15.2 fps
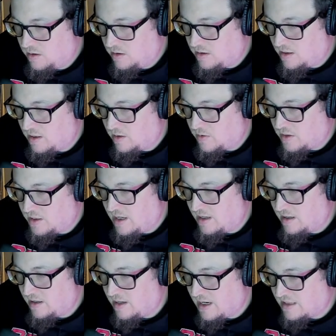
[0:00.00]
You
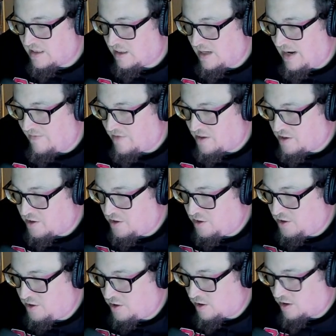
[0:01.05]
didn't necessarily have to
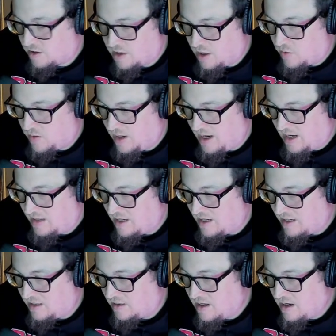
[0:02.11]
sugarcoat
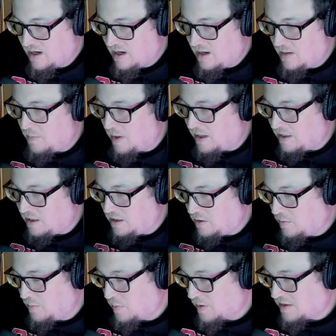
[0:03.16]
anything, but
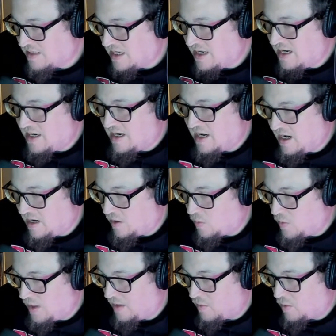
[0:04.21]
you presented it in a
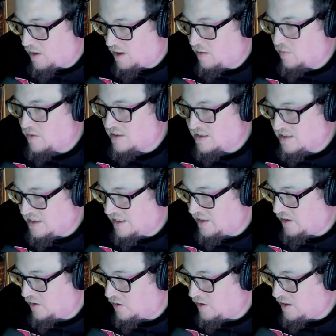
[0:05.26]
way where it was
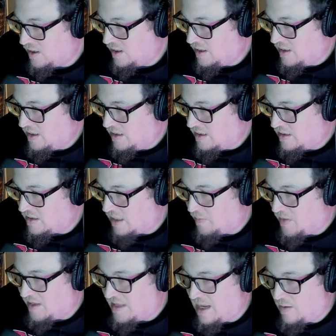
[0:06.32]
still
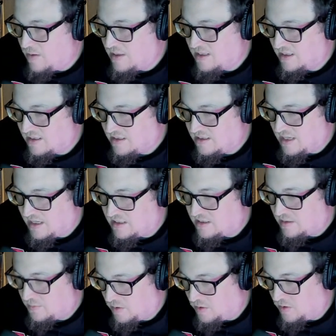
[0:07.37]
something that was
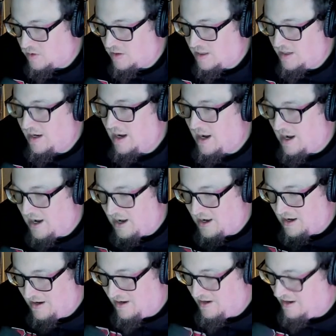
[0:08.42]
accessible. And
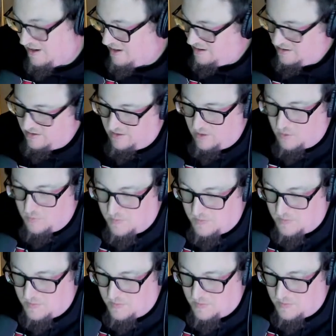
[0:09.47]
oh,
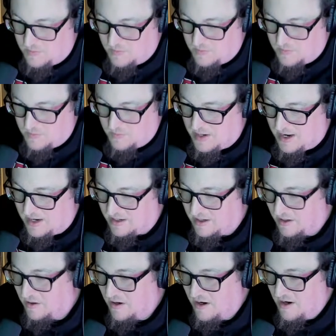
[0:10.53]
here he's back
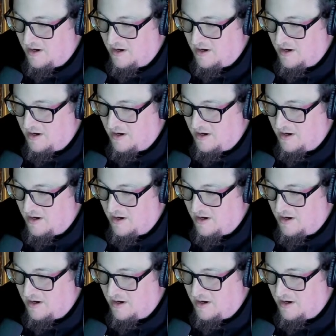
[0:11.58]
here.